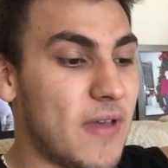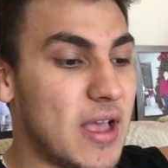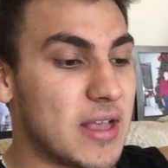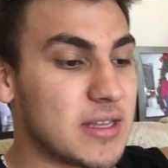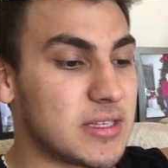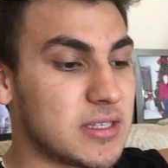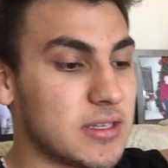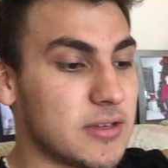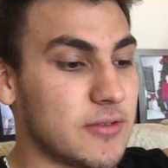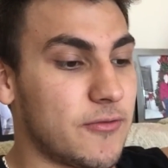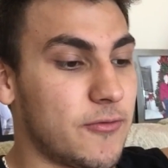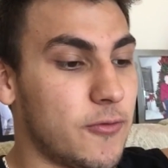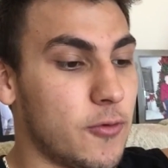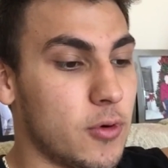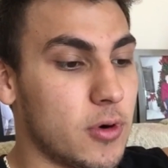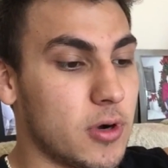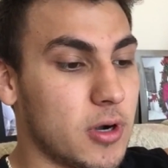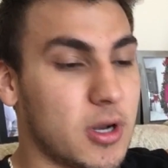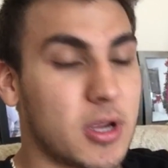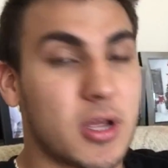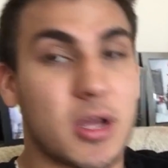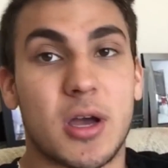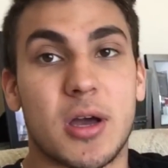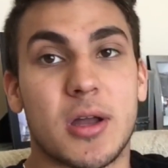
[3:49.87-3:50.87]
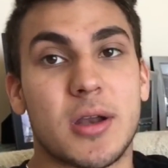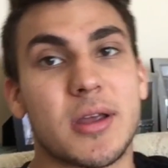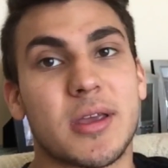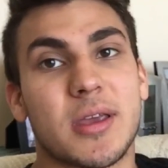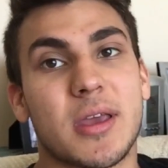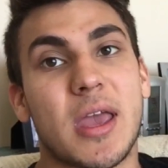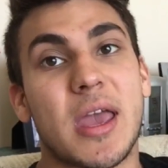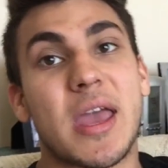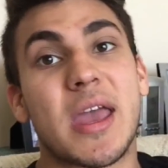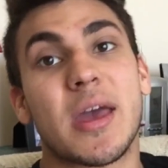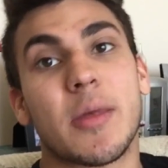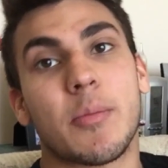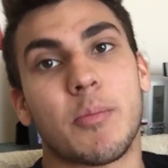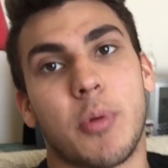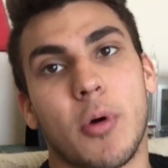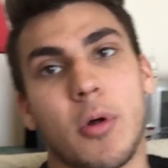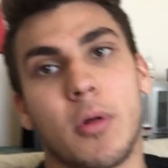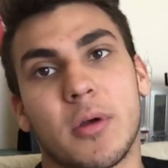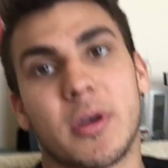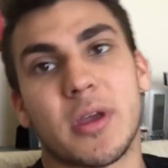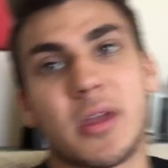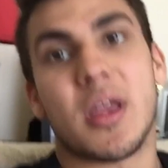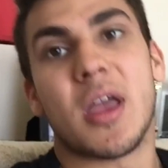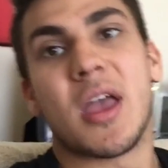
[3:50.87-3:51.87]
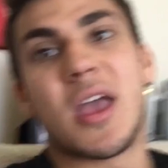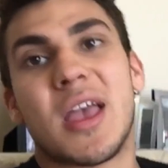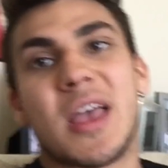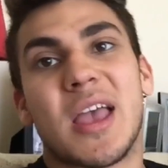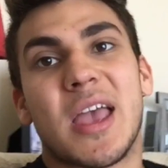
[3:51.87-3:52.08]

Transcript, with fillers: fasting for cutting and bulking.